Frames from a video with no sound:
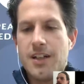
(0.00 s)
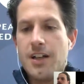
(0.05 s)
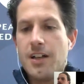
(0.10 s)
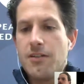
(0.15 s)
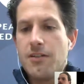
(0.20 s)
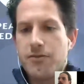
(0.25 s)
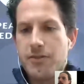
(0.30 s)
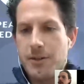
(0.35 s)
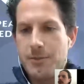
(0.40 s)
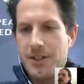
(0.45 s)

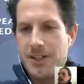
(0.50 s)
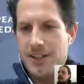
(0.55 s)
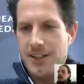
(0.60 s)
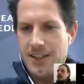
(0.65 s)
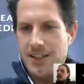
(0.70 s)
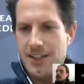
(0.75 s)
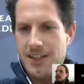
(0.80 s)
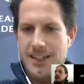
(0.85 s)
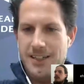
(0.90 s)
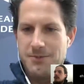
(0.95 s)
From
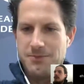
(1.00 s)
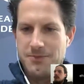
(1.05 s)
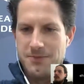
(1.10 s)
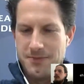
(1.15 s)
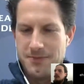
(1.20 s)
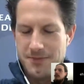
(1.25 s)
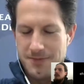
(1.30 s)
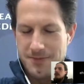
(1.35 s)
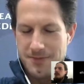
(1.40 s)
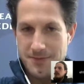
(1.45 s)

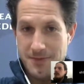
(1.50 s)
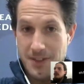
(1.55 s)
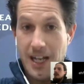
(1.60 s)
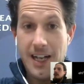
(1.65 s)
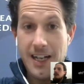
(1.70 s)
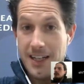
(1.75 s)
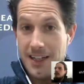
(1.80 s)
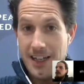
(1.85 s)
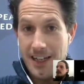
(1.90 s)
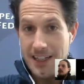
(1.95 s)
a
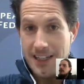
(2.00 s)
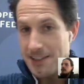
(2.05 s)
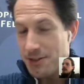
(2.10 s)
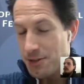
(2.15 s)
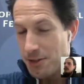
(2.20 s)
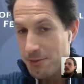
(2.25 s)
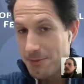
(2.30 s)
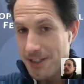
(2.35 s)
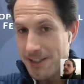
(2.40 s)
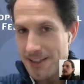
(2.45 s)
I
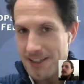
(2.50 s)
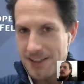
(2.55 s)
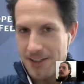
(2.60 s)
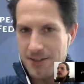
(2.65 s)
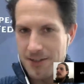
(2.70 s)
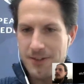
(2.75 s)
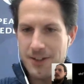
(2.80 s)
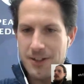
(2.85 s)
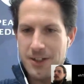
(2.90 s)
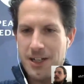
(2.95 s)
assume then that
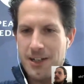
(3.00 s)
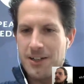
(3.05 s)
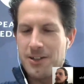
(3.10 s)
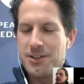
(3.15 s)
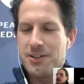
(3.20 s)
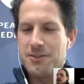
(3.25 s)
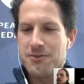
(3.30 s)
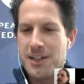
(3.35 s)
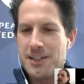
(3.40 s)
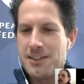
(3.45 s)
you're very
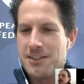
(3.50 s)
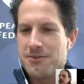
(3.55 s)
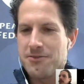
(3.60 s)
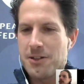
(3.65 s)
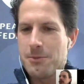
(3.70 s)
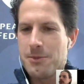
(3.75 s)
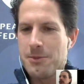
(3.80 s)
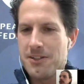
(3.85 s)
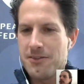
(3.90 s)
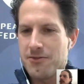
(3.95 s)
close friends.
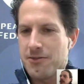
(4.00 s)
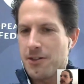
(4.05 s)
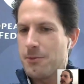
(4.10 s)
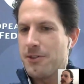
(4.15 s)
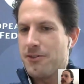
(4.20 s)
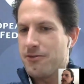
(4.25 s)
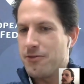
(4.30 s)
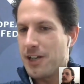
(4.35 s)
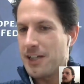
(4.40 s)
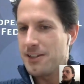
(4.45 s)
From
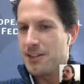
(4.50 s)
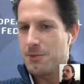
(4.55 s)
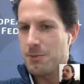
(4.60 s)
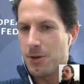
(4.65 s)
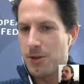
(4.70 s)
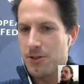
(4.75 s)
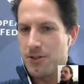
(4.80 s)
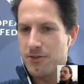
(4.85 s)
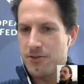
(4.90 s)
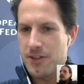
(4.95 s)
a friend's
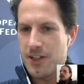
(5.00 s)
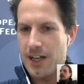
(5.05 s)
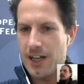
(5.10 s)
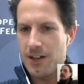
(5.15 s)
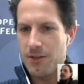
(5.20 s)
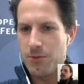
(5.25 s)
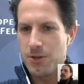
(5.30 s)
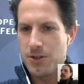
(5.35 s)
point of view, how